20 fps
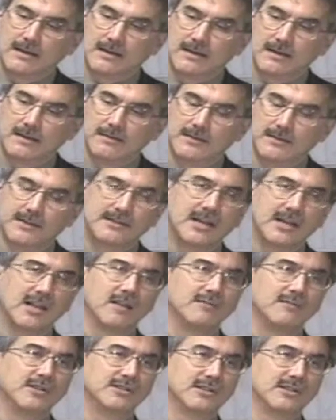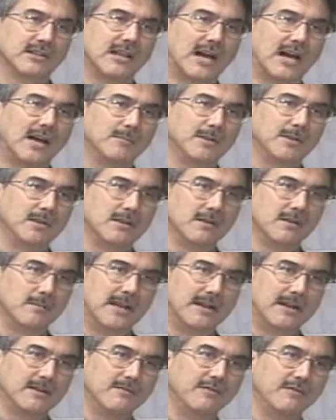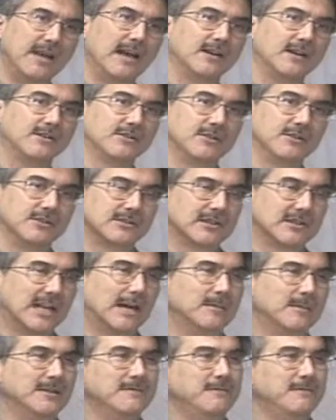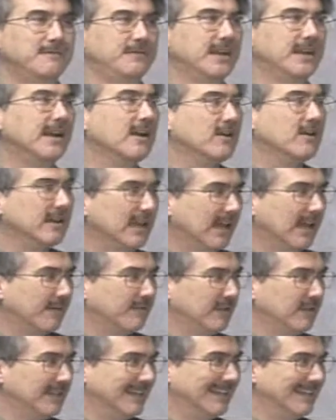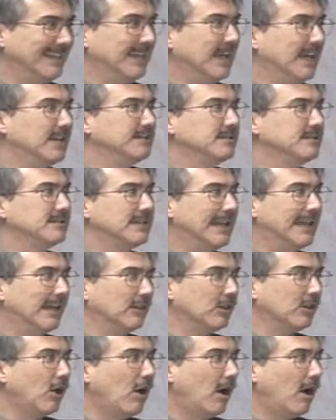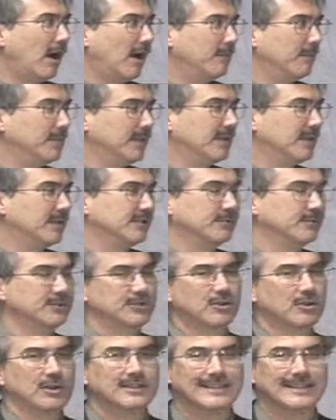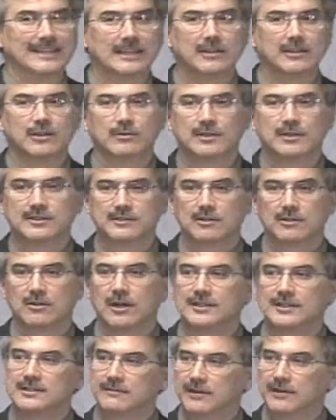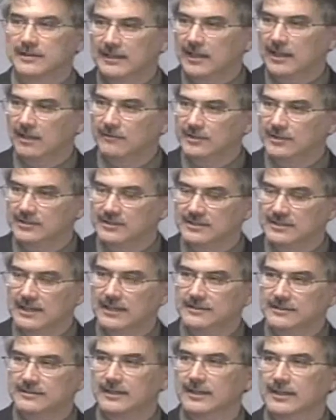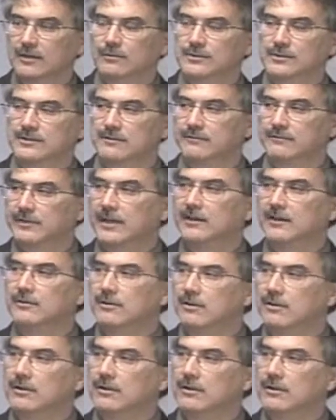the television lobby and the manufacturers lobbied very heavily against that law because it was going to increase the cost of our television sets, and it was the federal